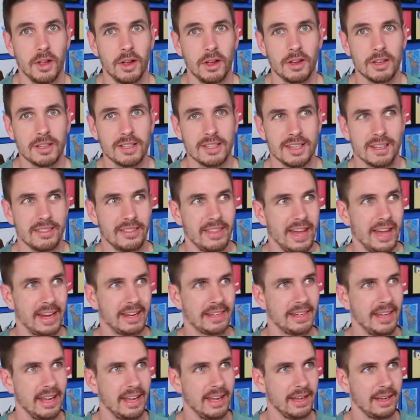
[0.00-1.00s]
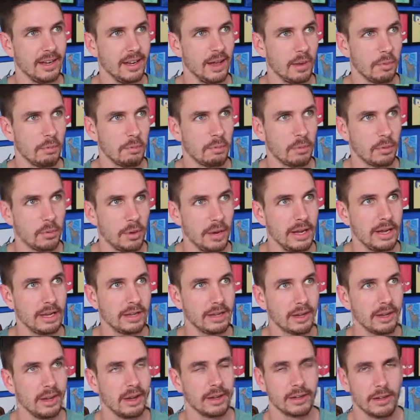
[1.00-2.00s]
Claws that can
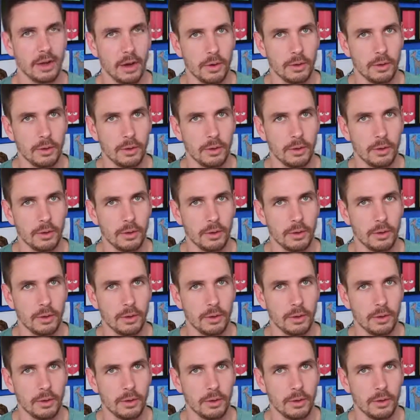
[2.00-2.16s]
break a